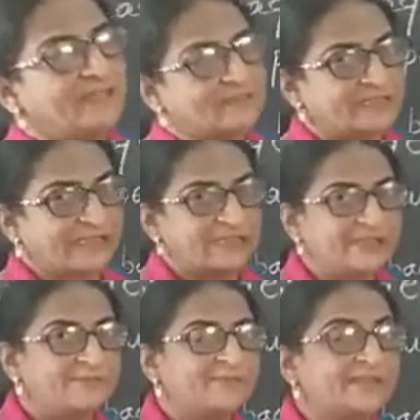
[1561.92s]
our
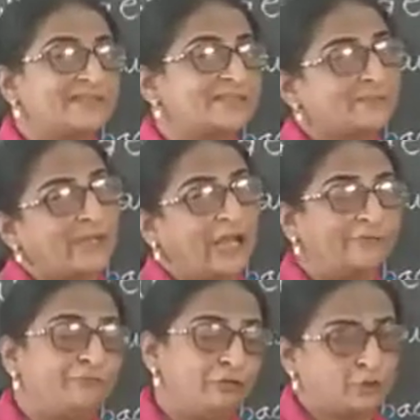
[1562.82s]
skeletal system
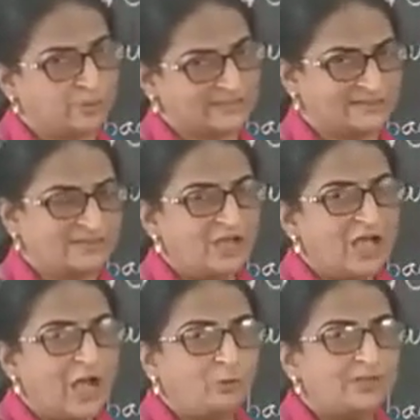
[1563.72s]
helpful to us?
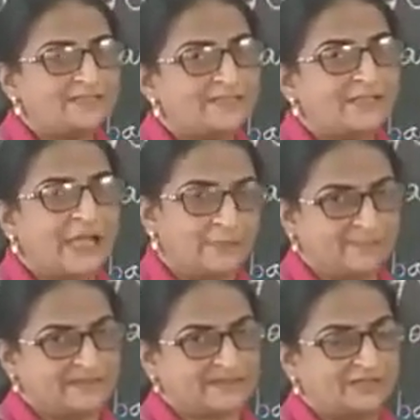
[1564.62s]
How does it help
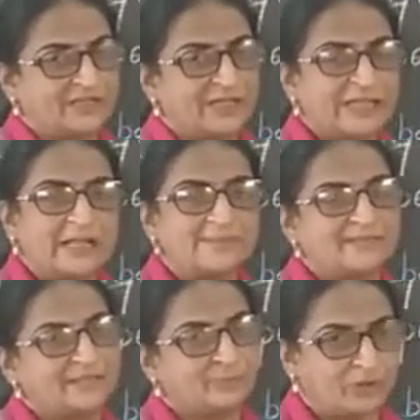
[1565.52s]
us? It helps
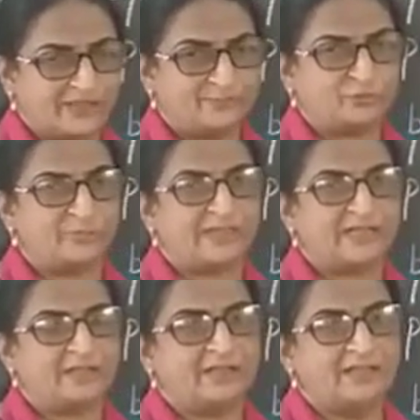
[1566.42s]
in the body
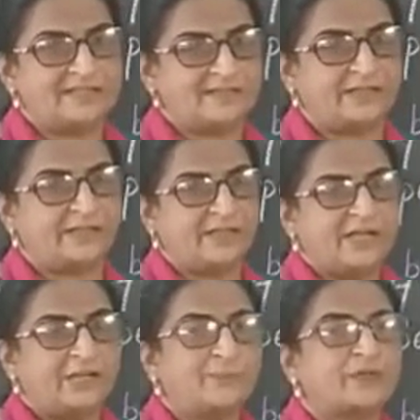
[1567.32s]
movement, isn't it?
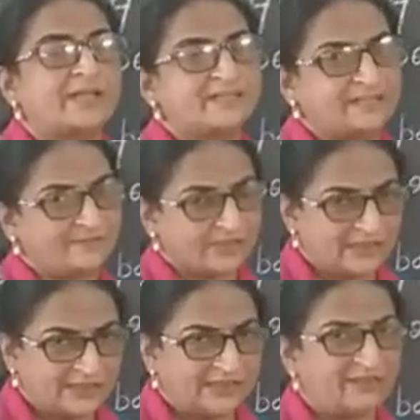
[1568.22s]
It protects our
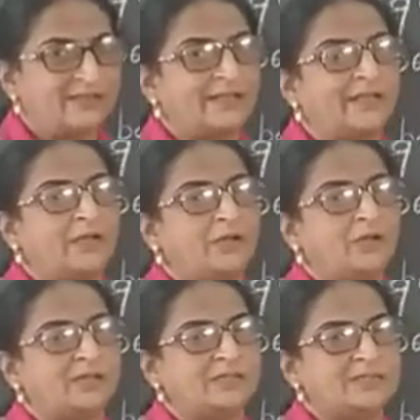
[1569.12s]
internal delicate
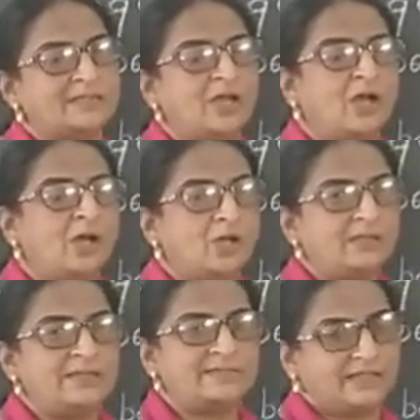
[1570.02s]
organs. All
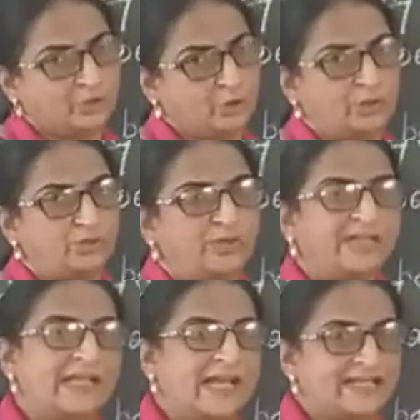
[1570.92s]
this I told you.
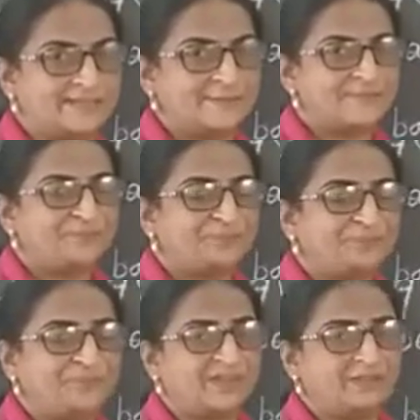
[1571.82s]
It has
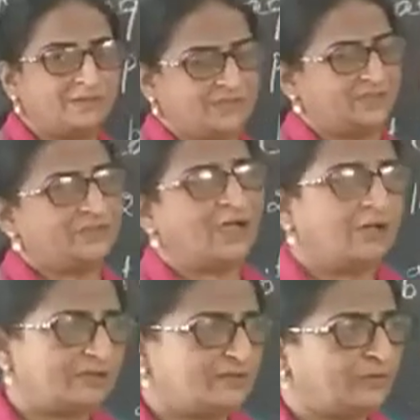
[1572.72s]
it
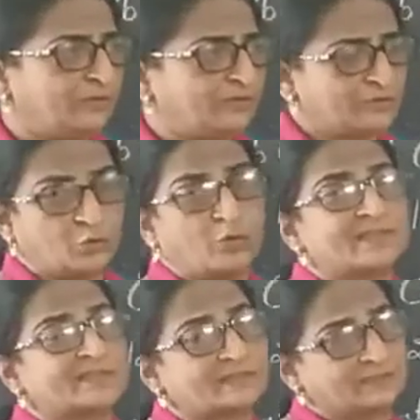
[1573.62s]
also
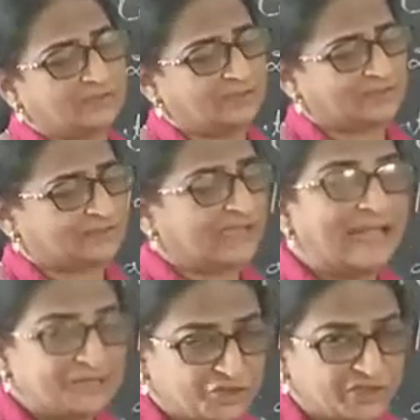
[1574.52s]
stores this
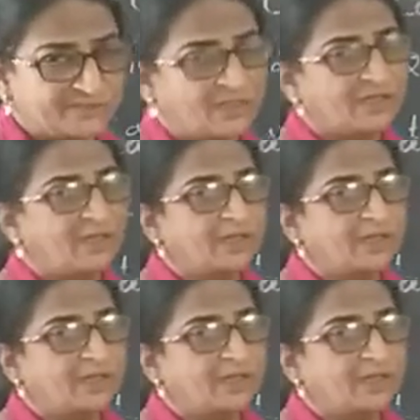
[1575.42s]
calcium